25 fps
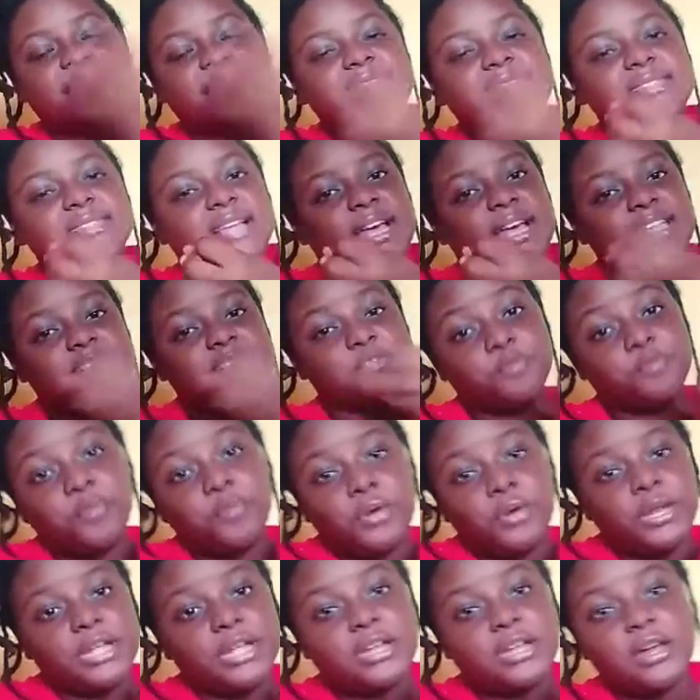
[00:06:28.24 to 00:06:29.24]
it starts
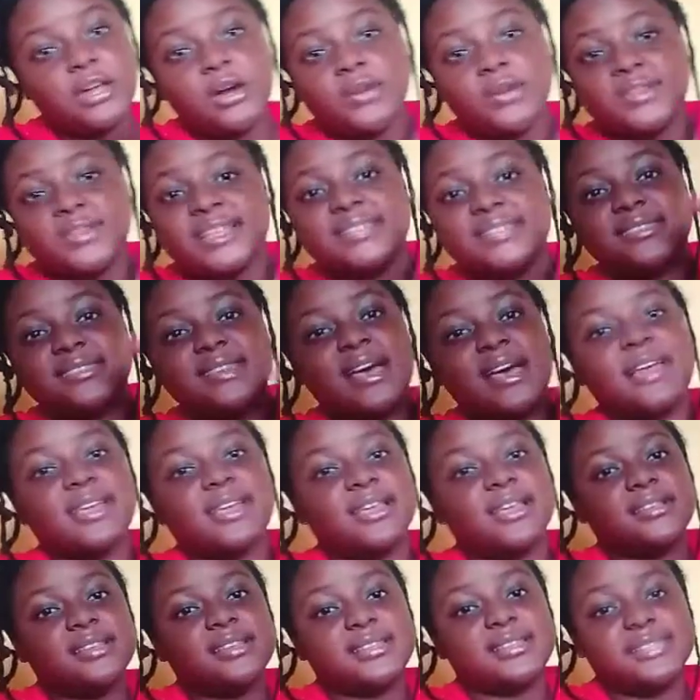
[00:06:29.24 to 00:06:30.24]
pulling out, it starts
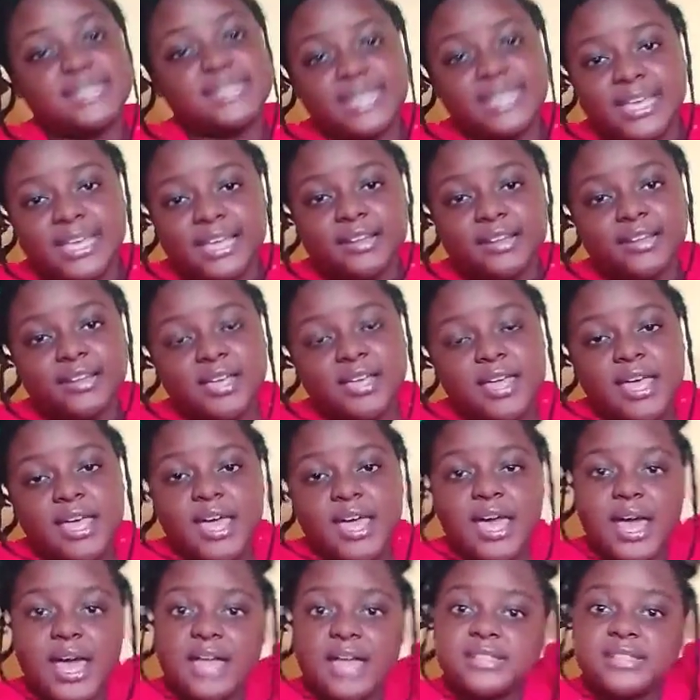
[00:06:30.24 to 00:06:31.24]
getting thin
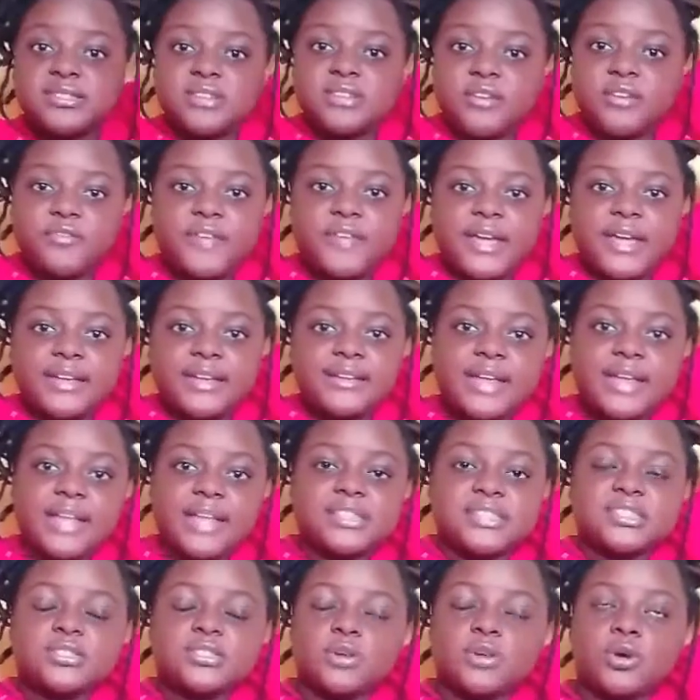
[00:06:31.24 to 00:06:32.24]
and stuff like
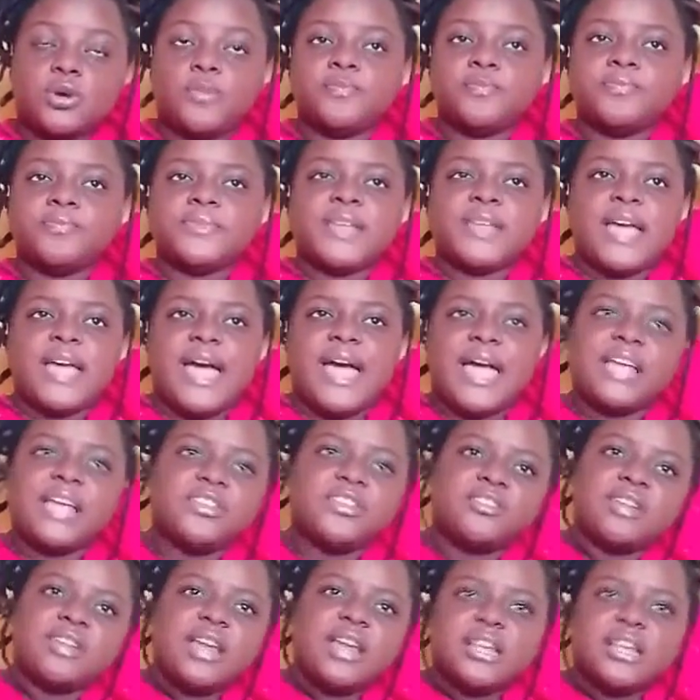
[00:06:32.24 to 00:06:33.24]
that. So I
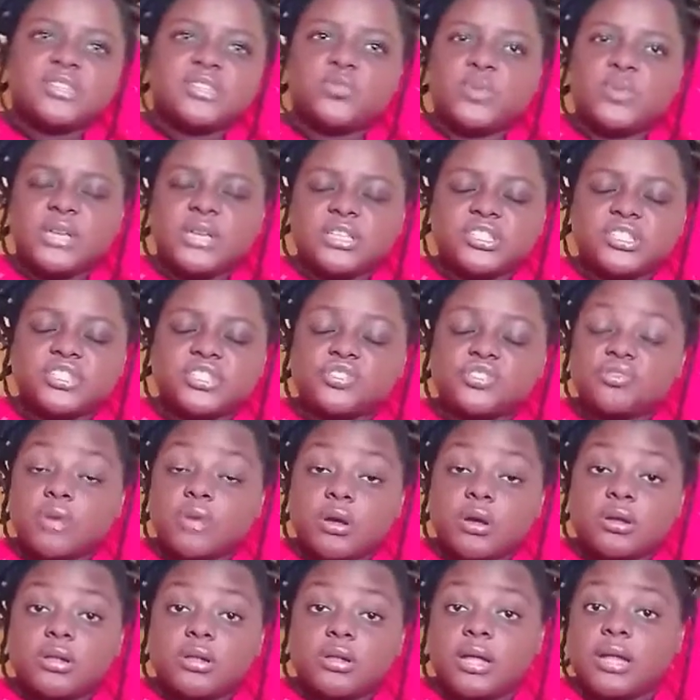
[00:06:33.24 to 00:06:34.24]
know that we
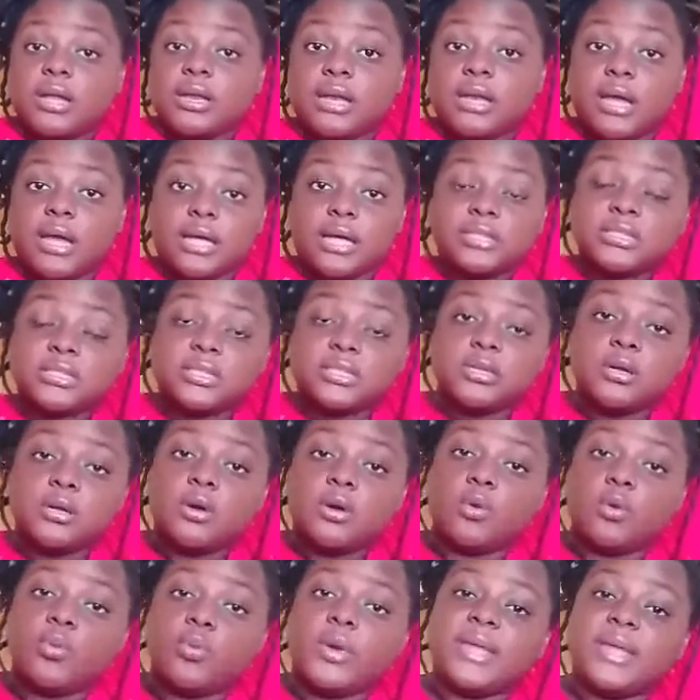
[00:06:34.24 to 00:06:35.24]
struggle a lot
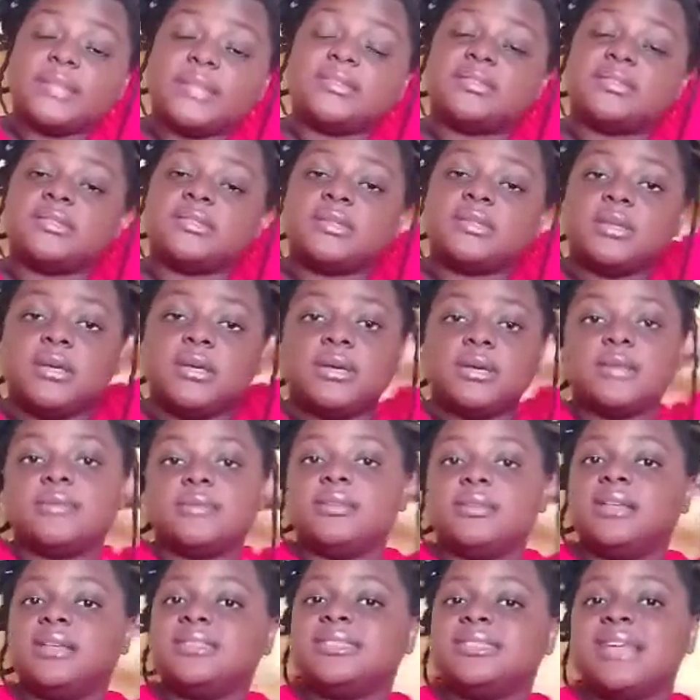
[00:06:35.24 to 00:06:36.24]
with
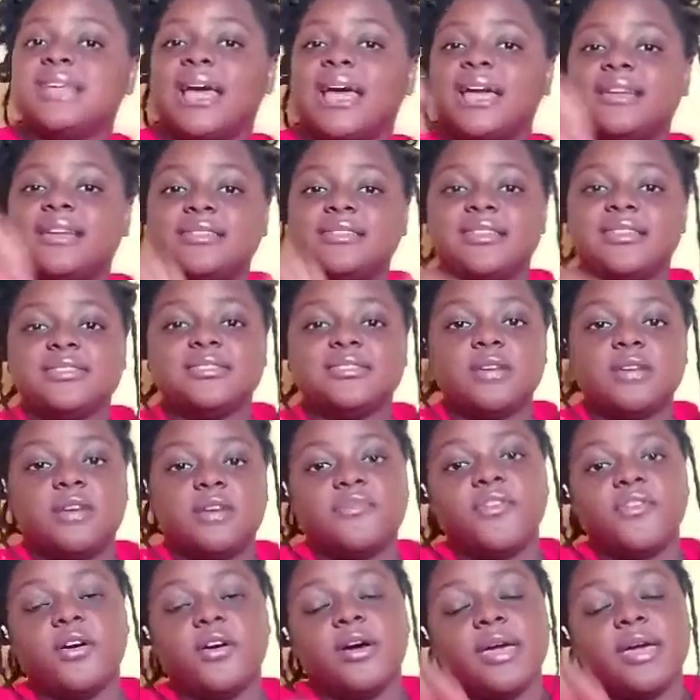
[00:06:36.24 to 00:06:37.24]
the tightness
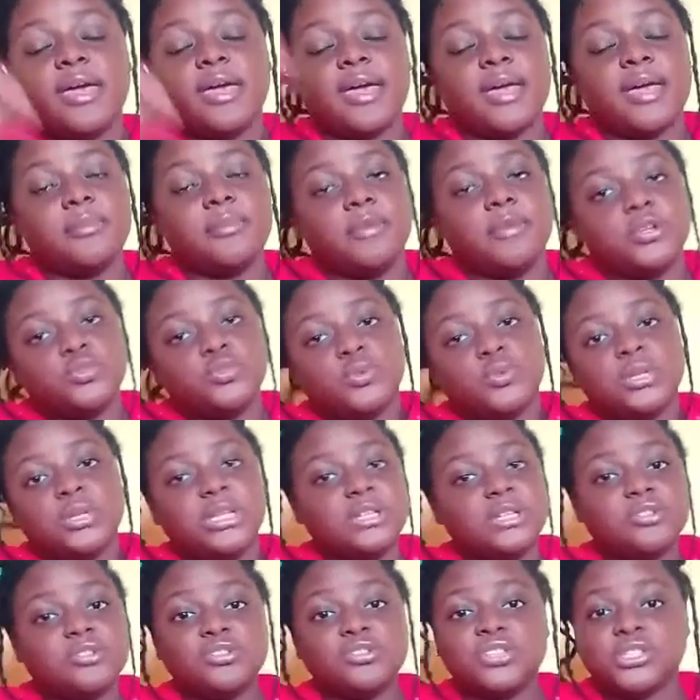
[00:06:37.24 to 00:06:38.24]
of our hair, but we
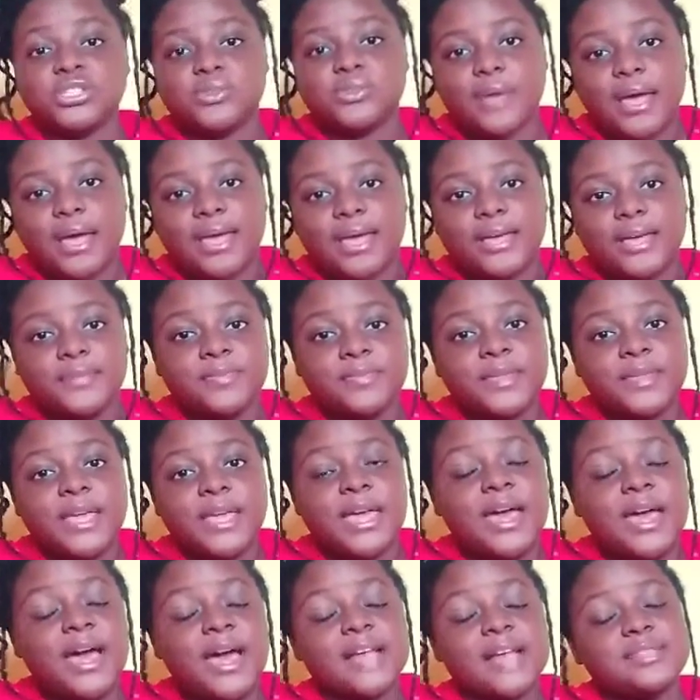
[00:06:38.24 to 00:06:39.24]
need to try
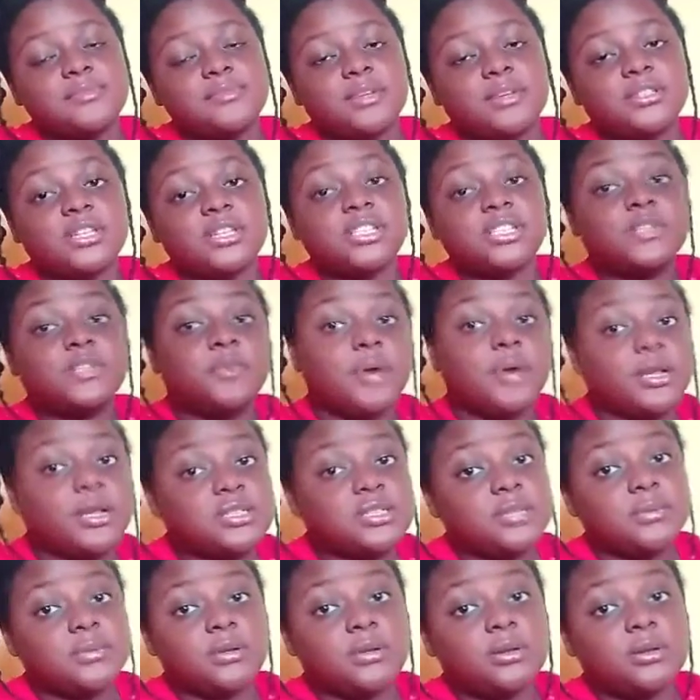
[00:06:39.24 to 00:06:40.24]
as much as
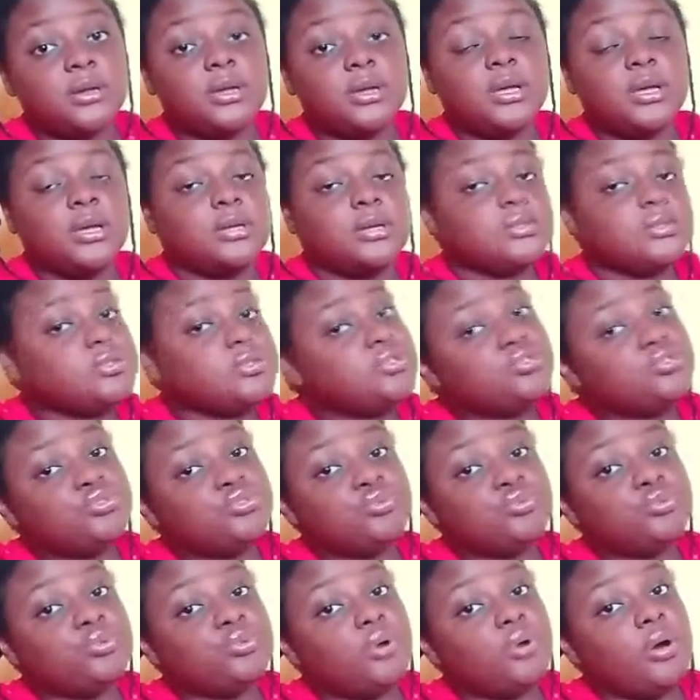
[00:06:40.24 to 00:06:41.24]
possible to
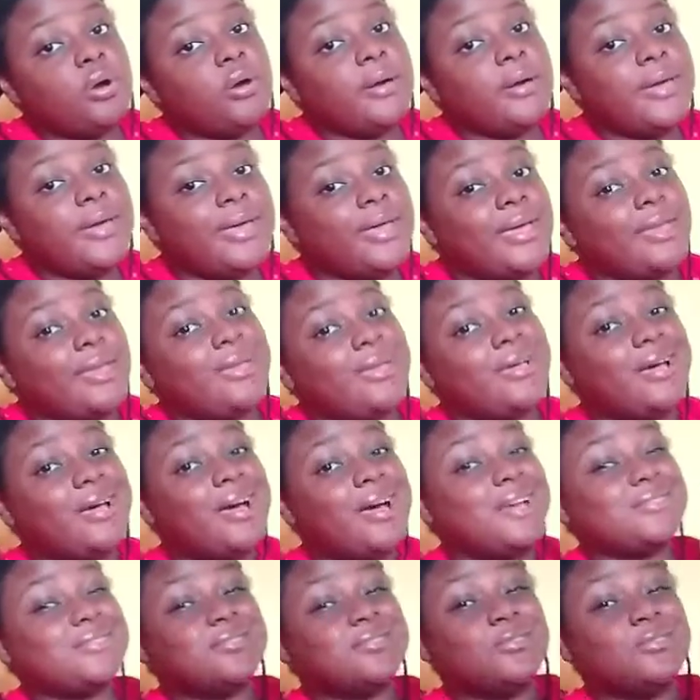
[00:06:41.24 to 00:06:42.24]
do our hair
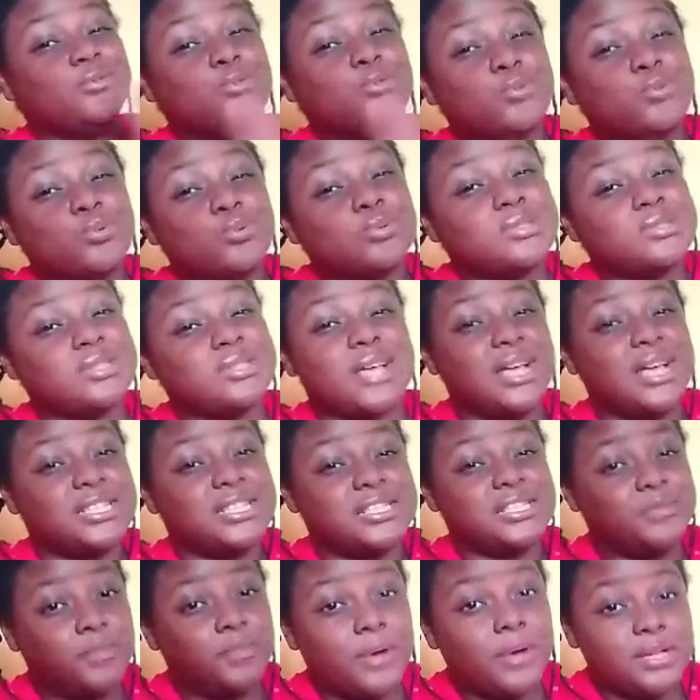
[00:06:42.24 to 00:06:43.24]
as loose
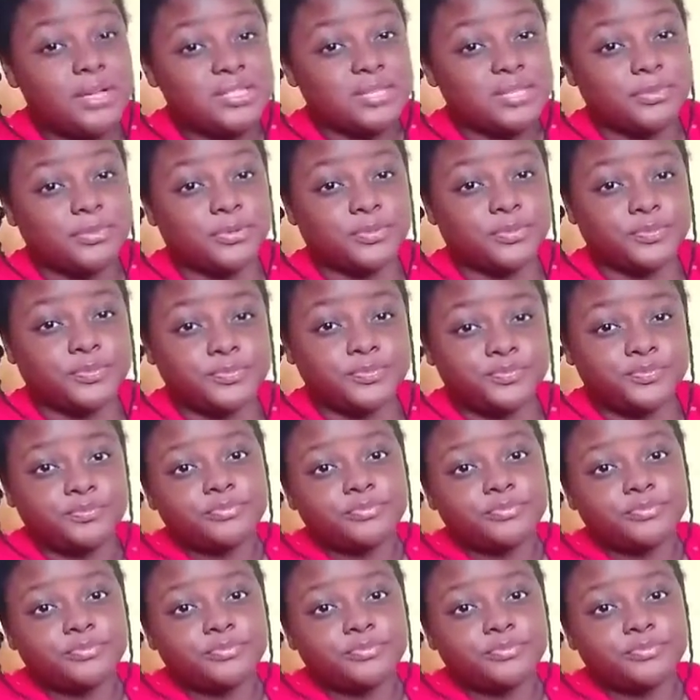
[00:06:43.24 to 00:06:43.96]
as possible.